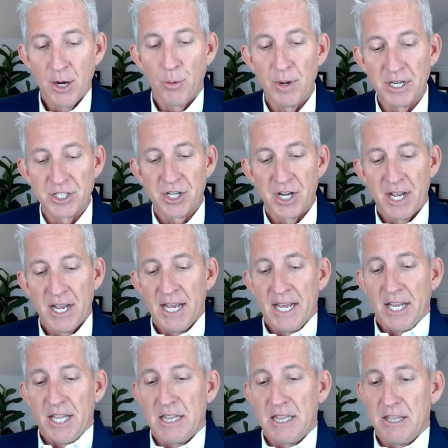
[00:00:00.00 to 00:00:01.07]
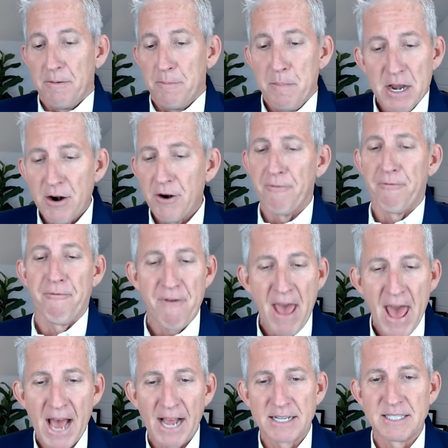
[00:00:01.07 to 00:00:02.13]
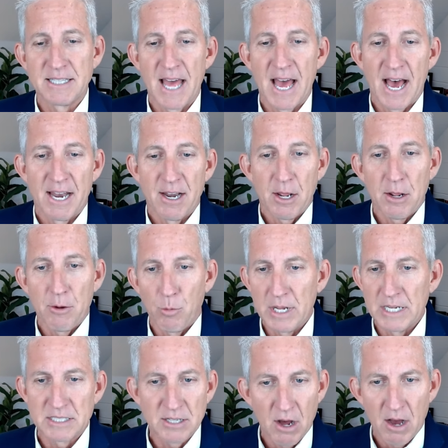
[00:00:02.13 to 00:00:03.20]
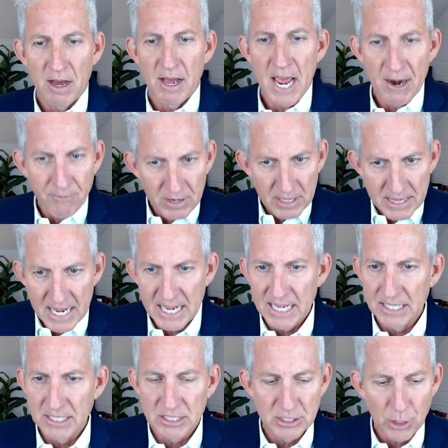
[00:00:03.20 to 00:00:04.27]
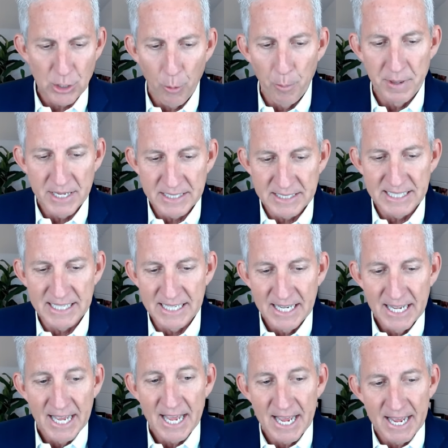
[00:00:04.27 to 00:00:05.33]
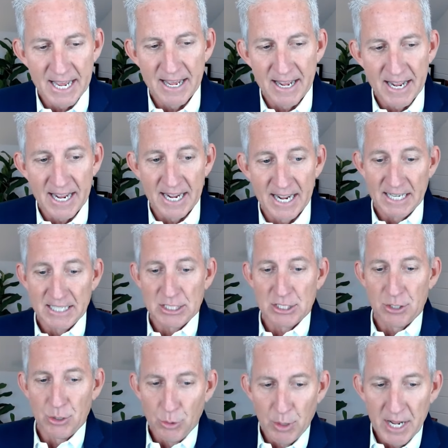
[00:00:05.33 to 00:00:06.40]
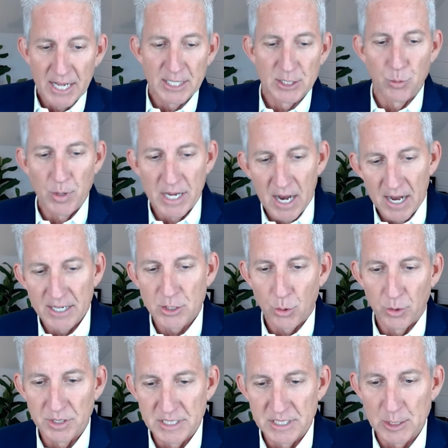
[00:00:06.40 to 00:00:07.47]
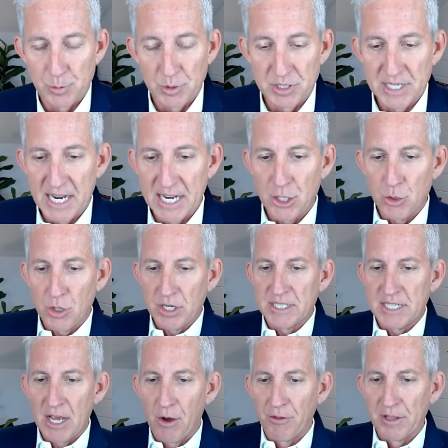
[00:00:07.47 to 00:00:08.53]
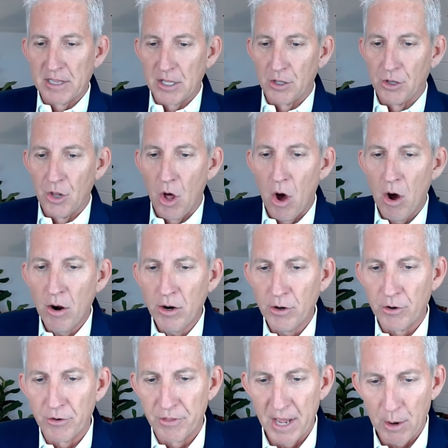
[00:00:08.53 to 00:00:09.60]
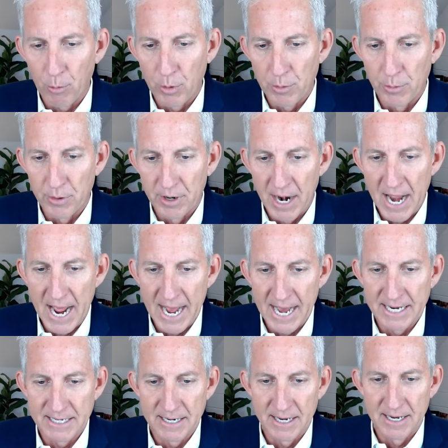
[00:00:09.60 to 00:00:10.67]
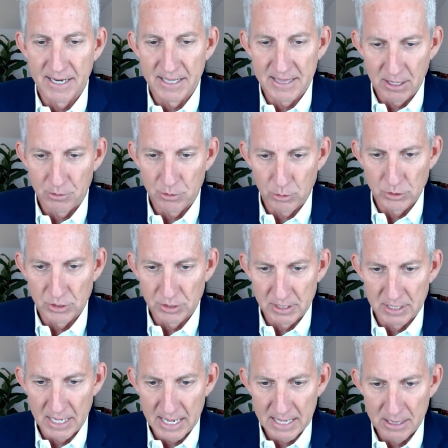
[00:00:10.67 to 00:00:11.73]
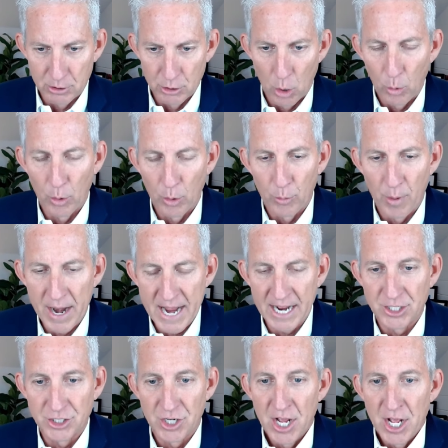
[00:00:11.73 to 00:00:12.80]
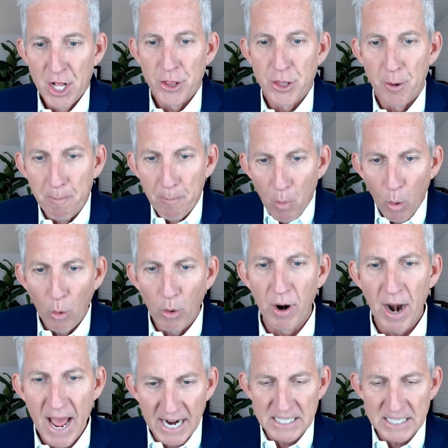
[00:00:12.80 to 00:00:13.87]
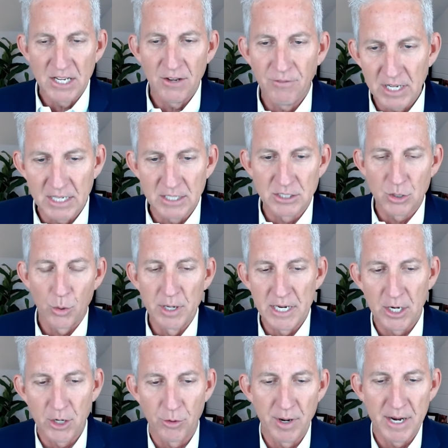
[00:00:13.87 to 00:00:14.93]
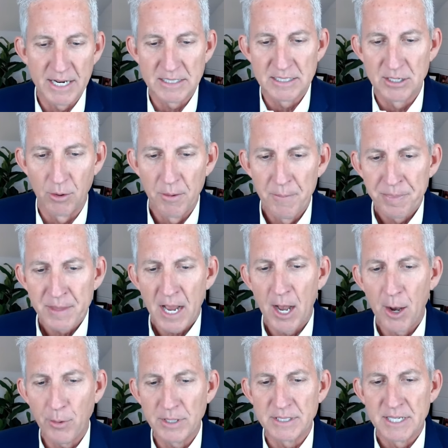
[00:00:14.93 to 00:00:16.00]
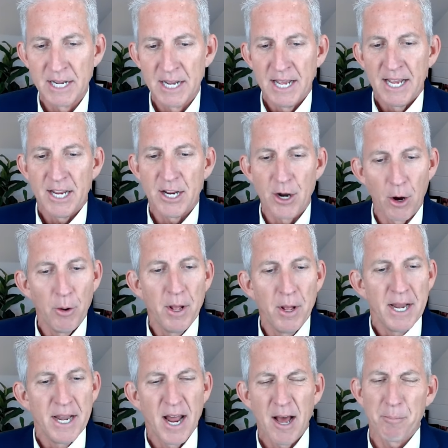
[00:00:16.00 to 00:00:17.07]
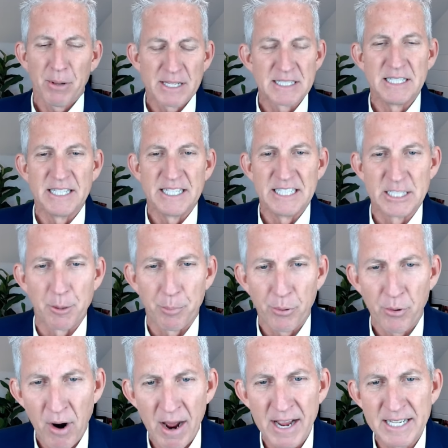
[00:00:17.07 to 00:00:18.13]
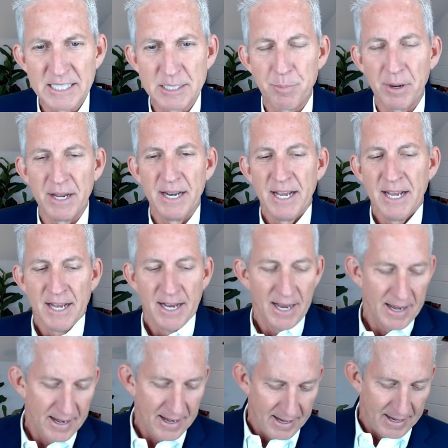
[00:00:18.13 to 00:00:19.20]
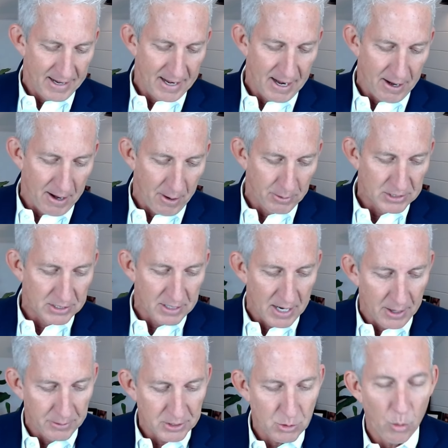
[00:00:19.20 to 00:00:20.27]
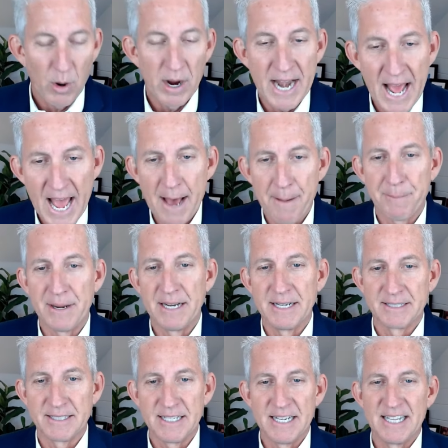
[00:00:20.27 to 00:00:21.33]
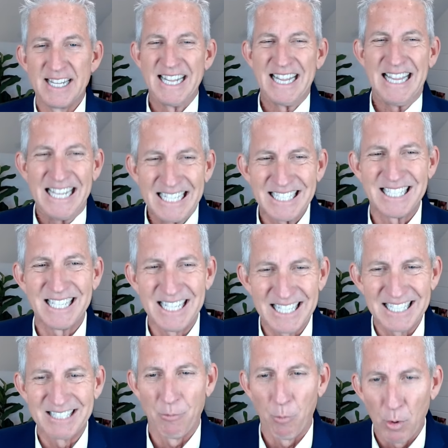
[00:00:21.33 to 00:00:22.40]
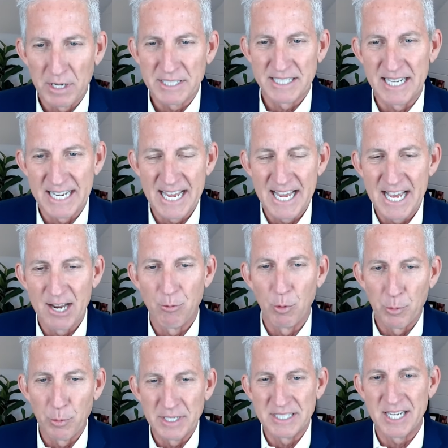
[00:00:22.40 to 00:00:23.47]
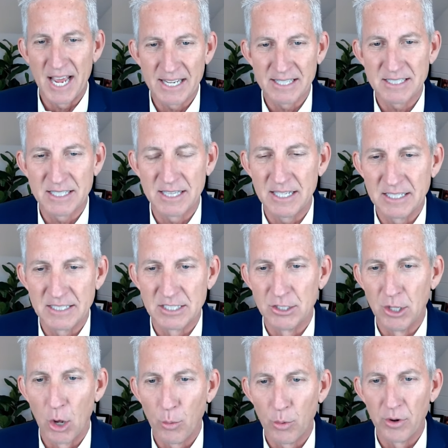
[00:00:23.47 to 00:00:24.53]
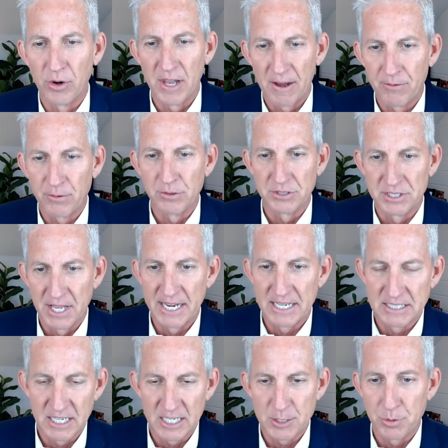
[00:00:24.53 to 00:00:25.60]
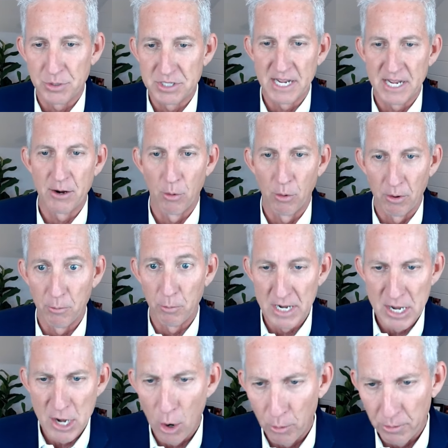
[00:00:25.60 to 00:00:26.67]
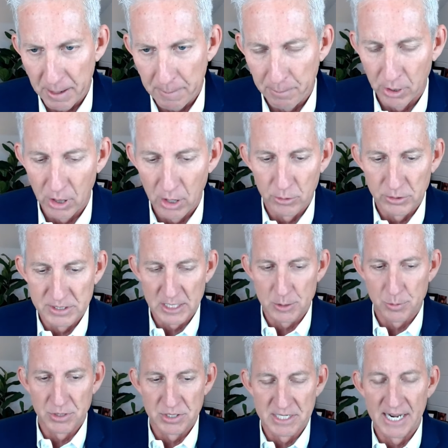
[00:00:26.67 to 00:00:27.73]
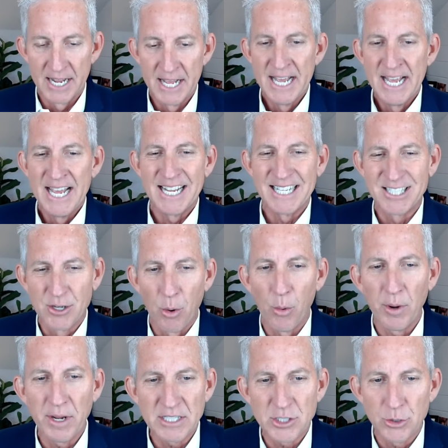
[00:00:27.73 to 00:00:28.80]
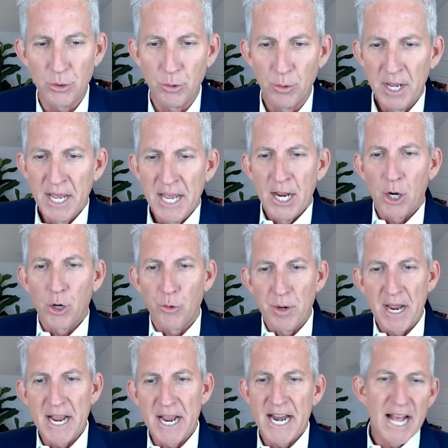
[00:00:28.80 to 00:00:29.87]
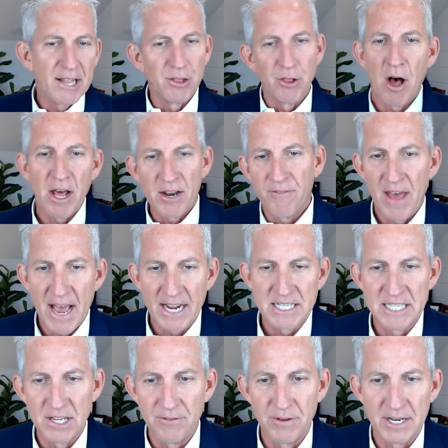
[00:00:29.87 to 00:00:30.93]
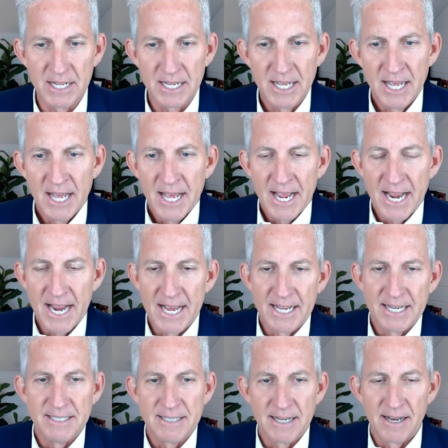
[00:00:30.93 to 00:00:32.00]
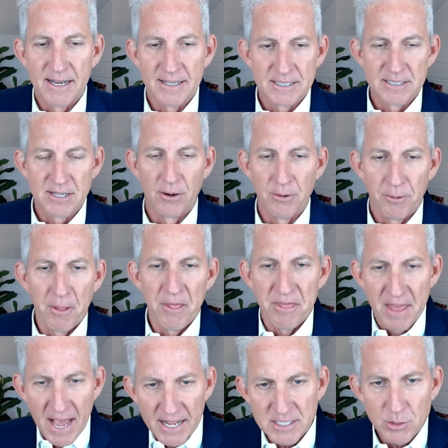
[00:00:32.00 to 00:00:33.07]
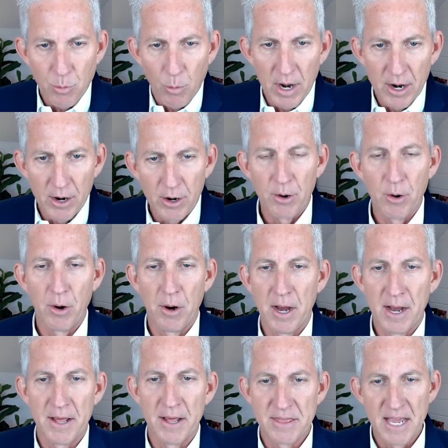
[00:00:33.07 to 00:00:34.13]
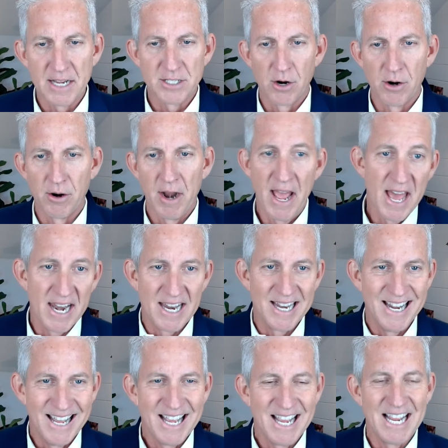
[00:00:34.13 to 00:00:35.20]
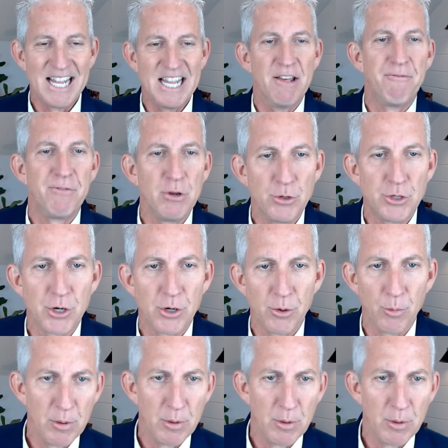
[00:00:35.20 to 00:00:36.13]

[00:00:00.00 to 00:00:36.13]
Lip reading: which the mere fact that we saw everything get so busy as soon as we got towards 6%, you could tell that the longer that we were at that lower range, the more activity it's going to create. So I was, you know, not pleasantly surprised, but I was quite happy to see that this is, once again, when we test these lower levels like 6%, or we know that below 6%, it's going to create a lot of activity. And so that's where things are headed in the future